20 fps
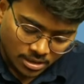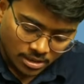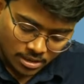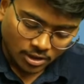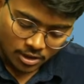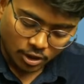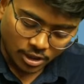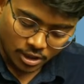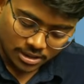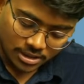
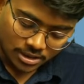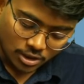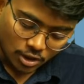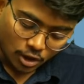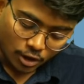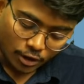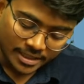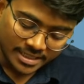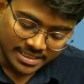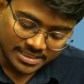or
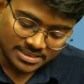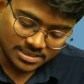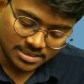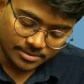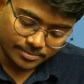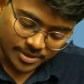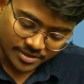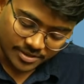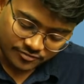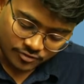auditor
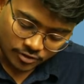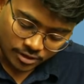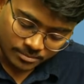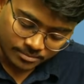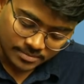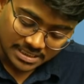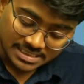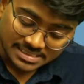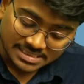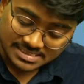perform
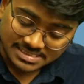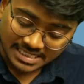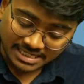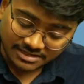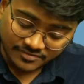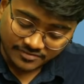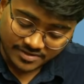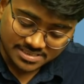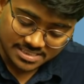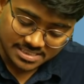
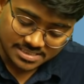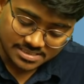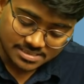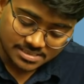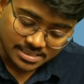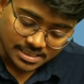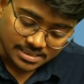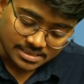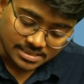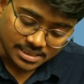services
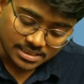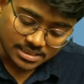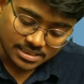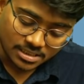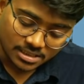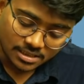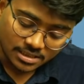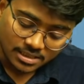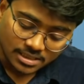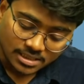that
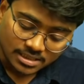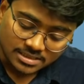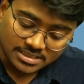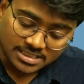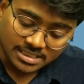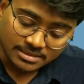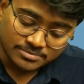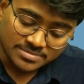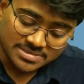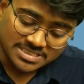are
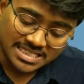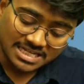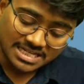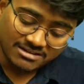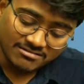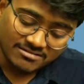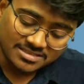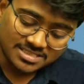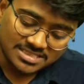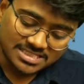
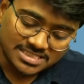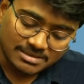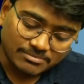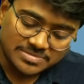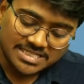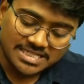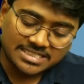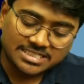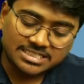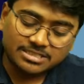themselves
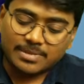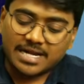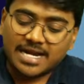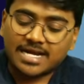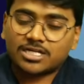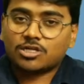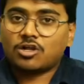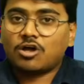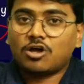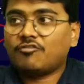subject
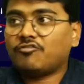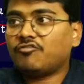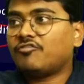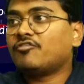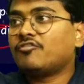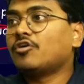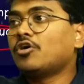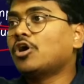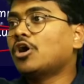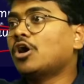matter of
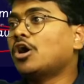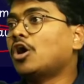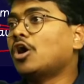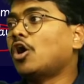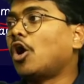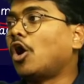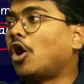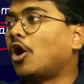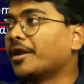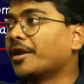
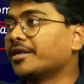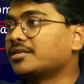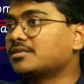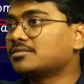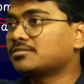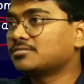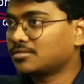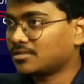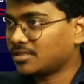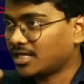audit.
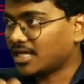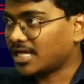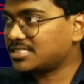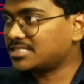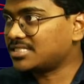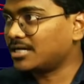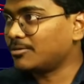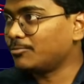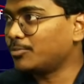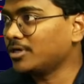
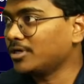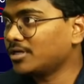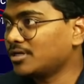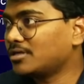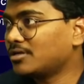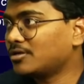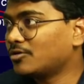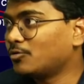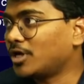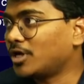Example,
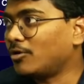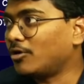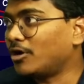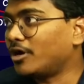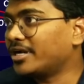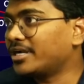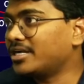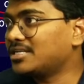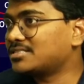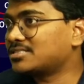we have
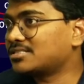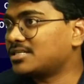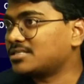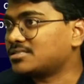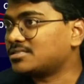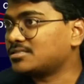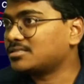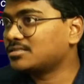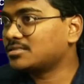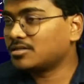already discussed.
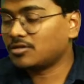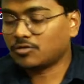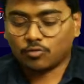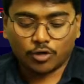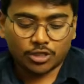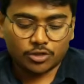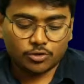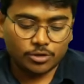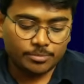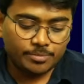
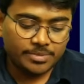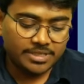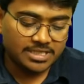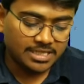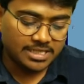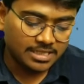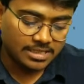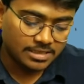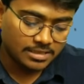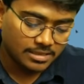What could be
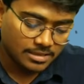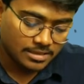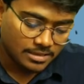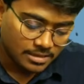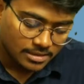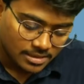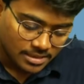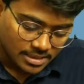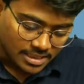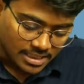the
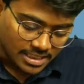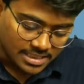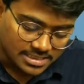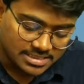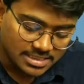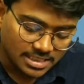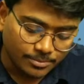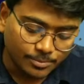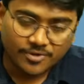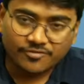
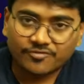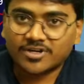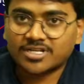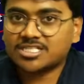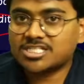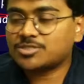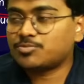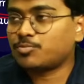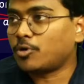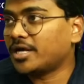example for
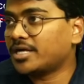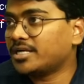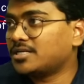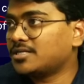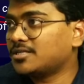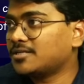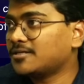this point?